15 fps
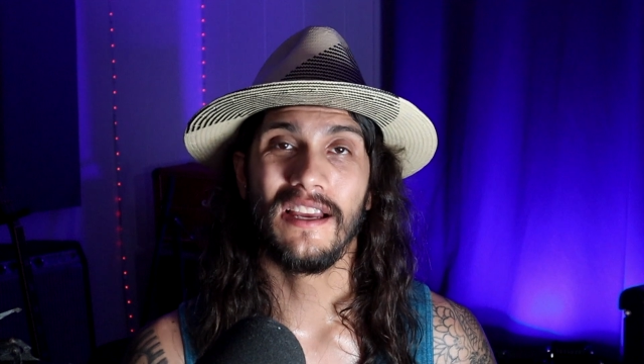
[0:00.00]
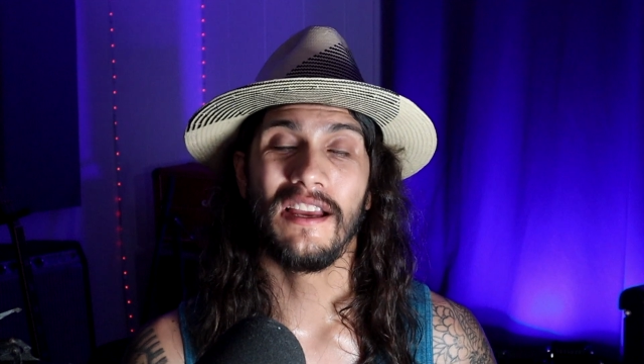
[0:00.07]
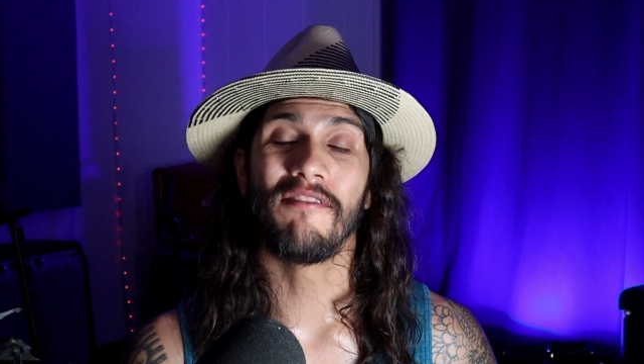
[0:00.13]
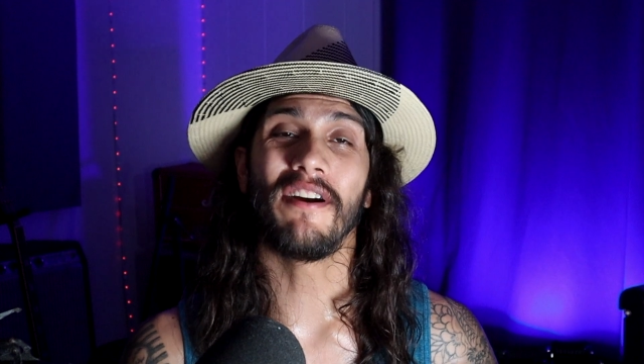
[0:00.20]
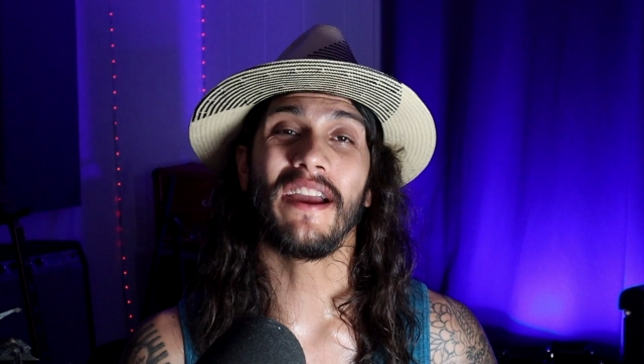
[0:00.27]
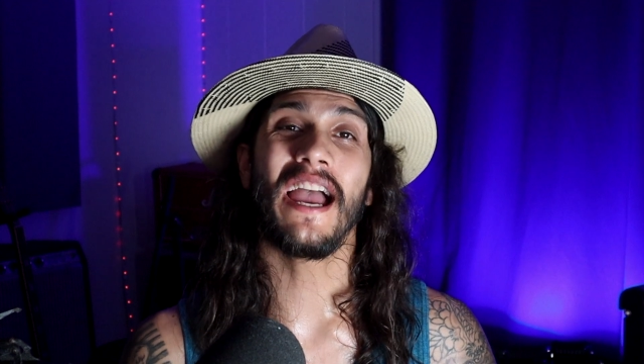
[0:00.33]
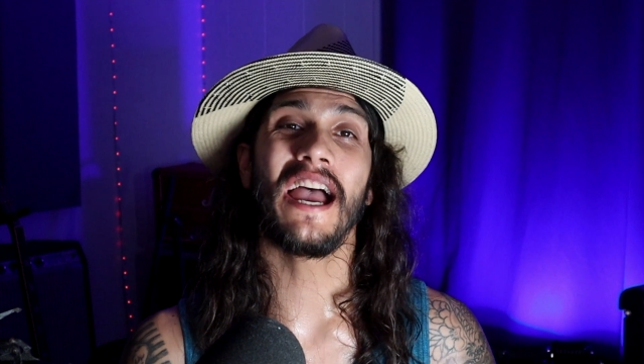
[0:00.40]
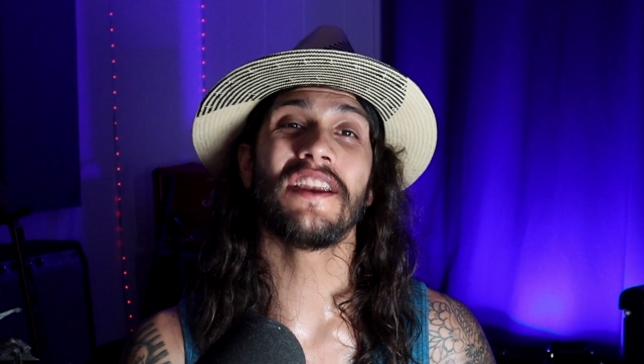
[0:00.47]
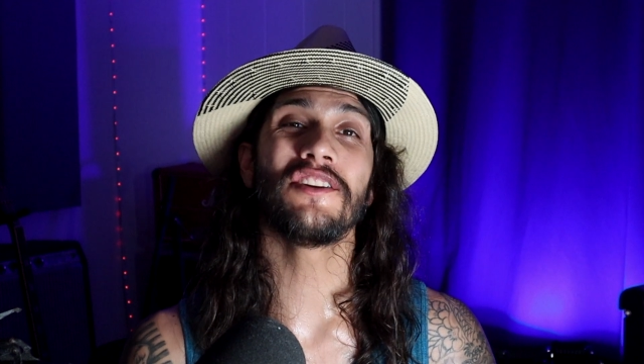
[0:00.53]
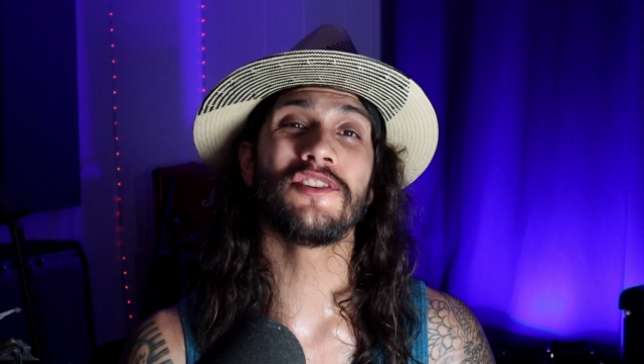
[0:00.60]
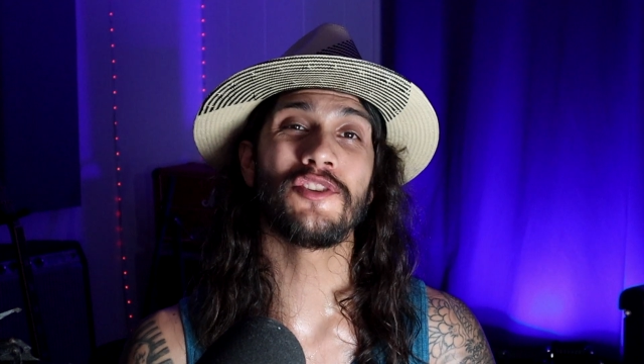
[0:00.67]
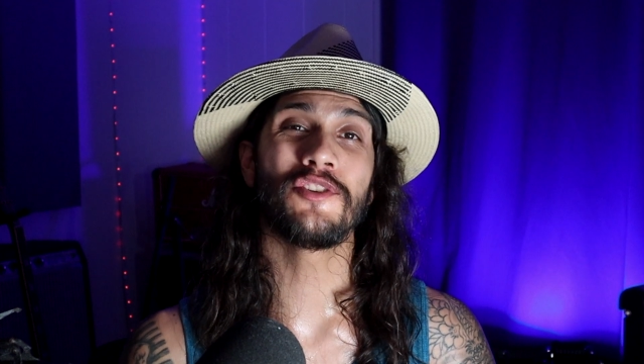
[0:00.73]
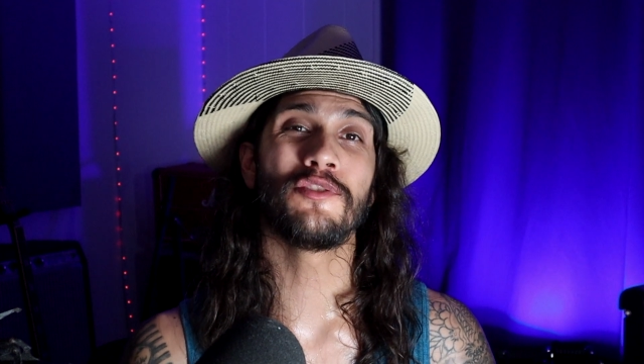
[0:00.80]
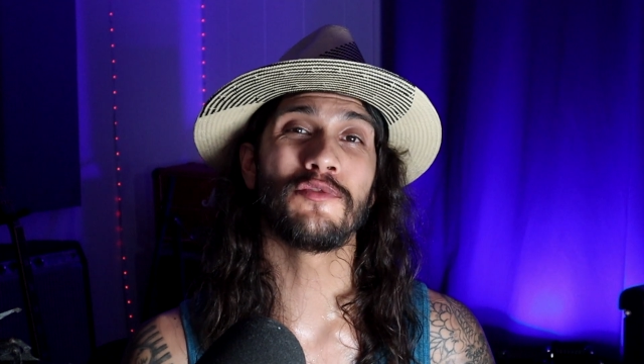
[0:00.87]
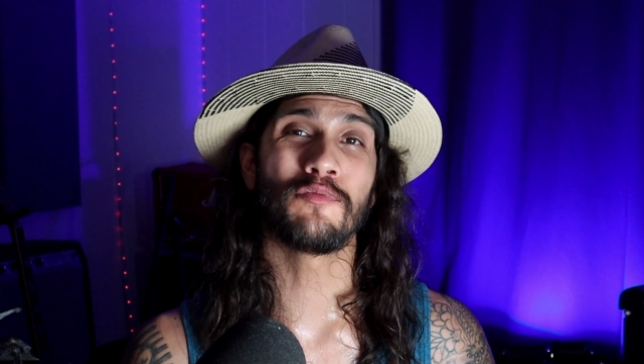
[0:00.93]
If I had to
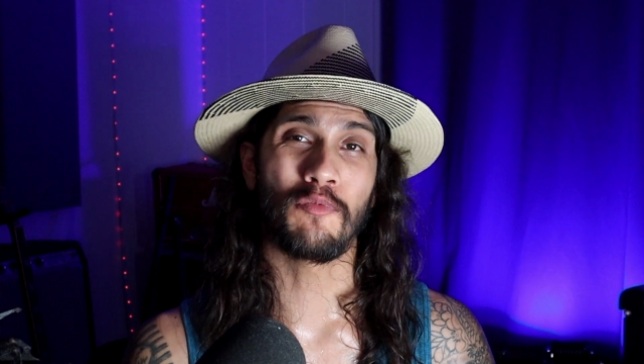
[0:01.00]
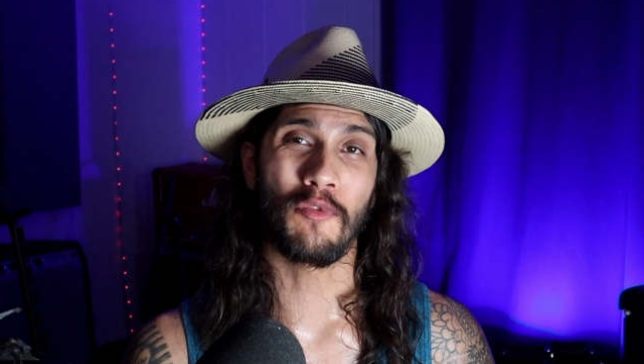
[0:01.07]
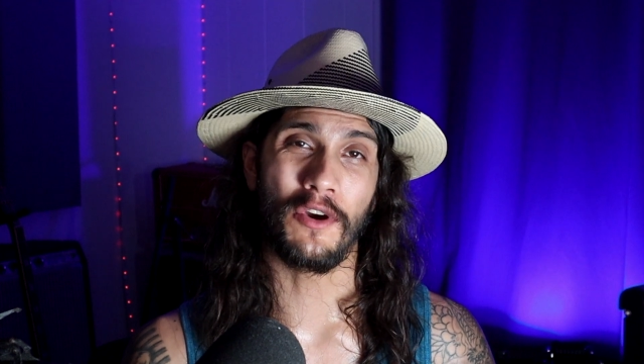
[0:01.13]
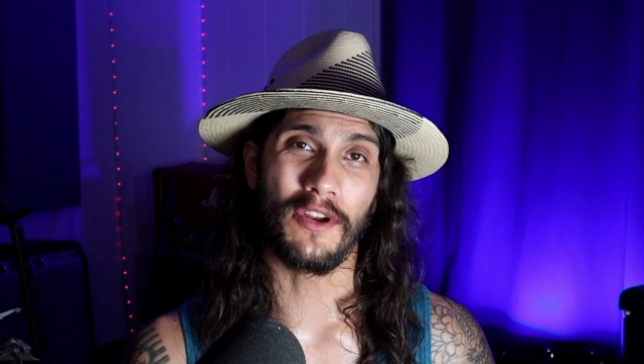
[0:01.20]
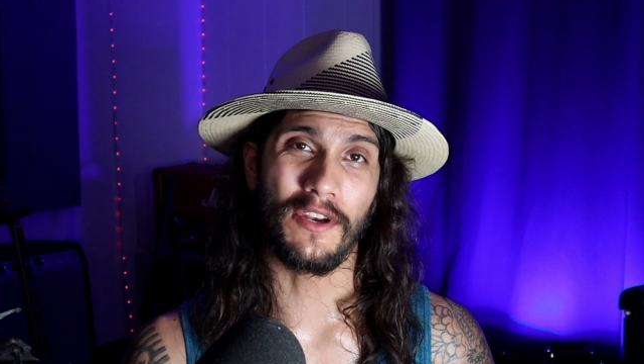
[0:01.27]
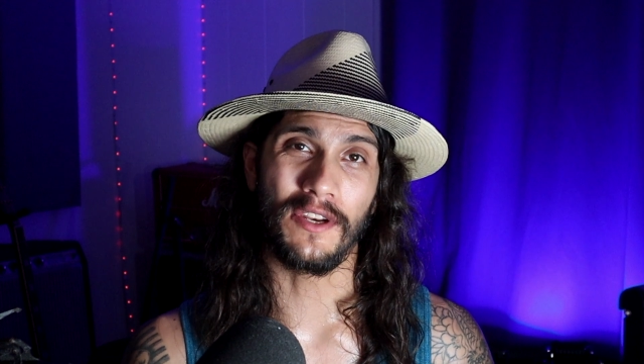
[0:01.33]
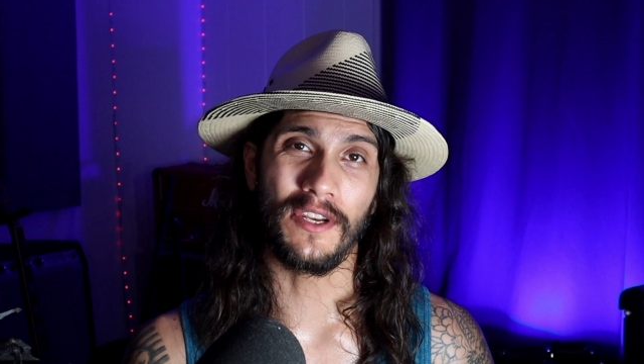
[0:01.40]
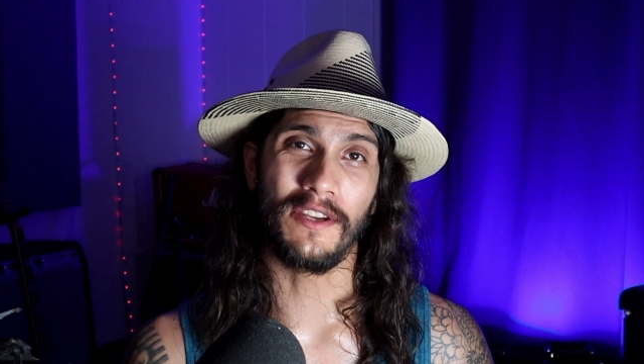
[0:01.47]
choose one,